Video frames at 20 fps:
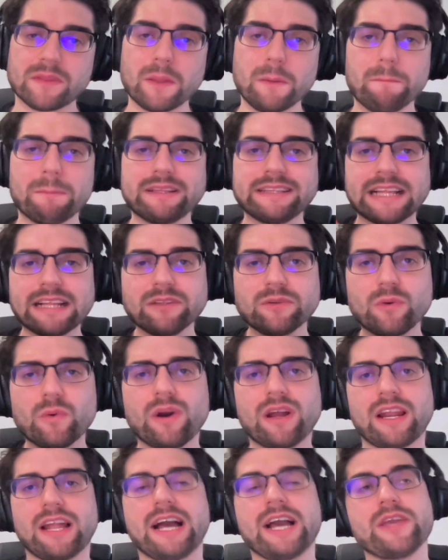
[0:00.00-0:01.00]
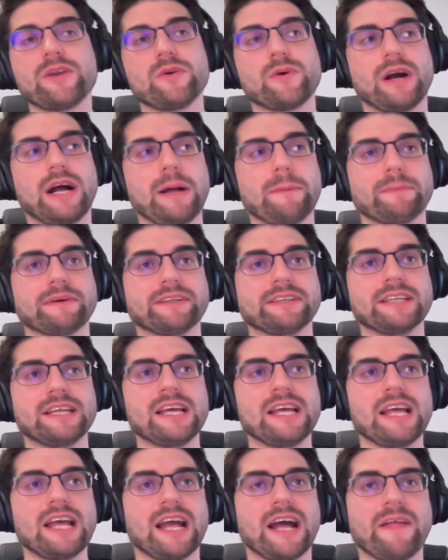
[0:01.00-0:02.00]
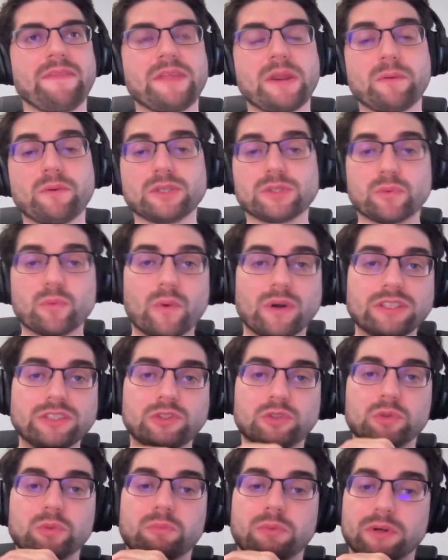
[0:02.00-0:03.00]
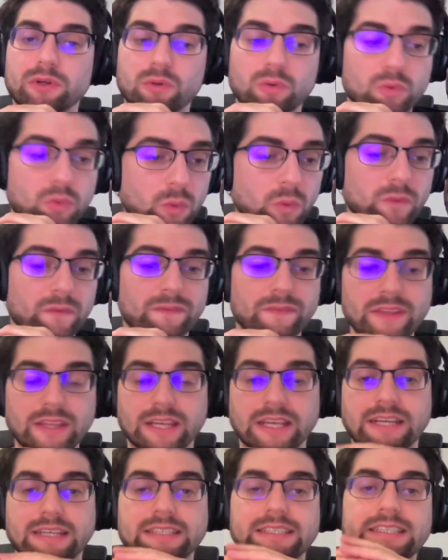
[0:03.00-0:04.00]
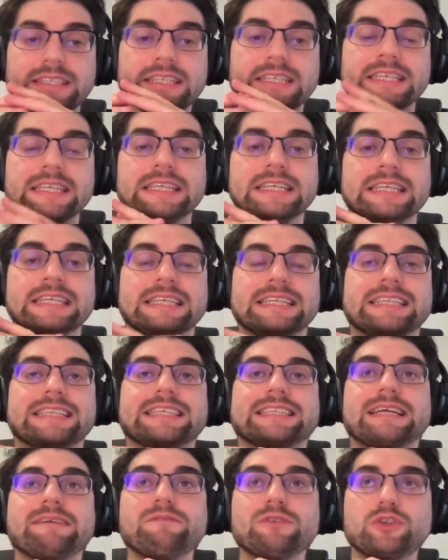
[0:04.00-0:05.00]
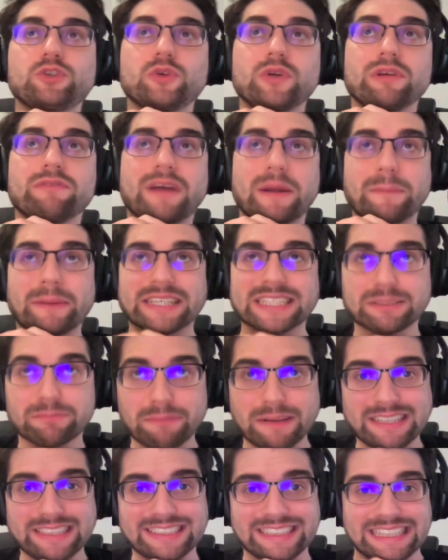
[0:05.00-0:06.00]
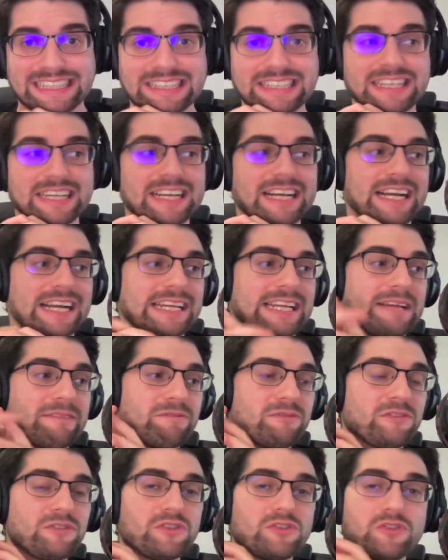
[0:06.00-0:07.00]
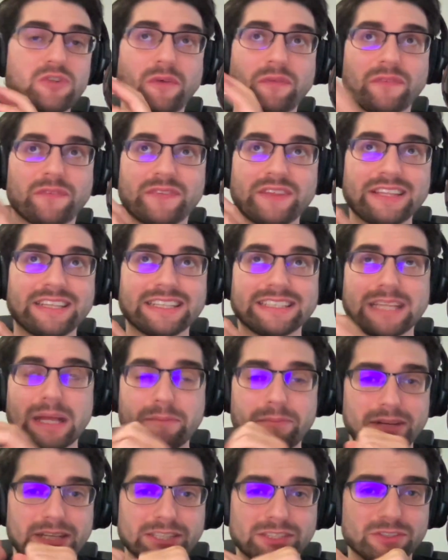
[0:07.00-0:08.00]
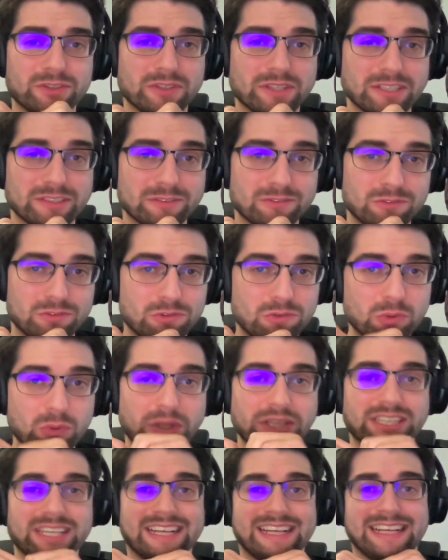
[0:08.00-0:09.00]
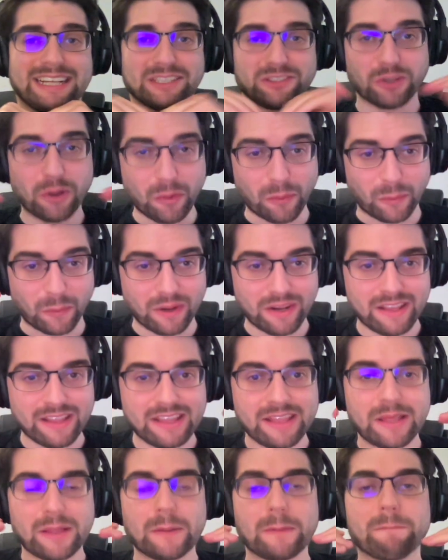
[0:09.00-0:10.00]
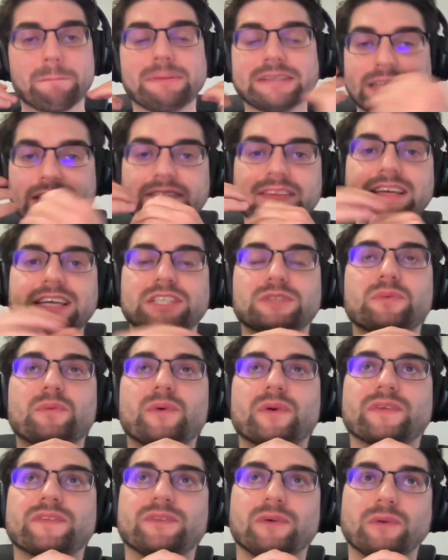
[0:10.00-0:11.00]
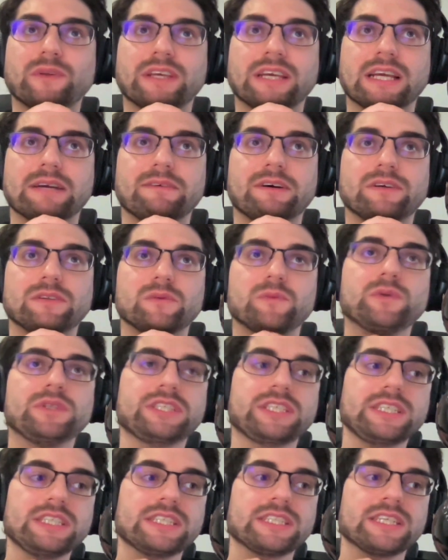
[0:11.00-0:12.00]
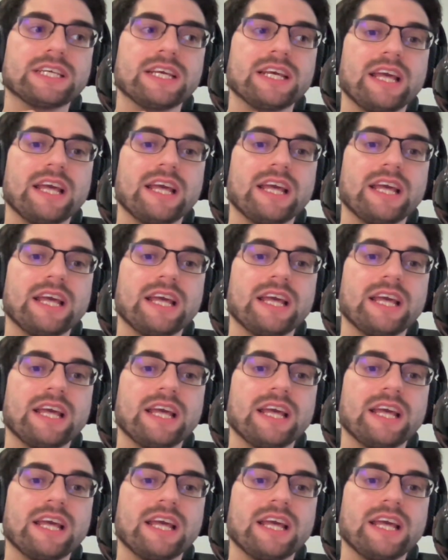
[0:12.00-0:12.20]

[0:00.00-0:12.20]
But then Google I/O happened, and there was one super cool thing that I'm not sure if I'm expecting, and I don't think that Apple is gonna do it at all, but I think it's worth talking about, which is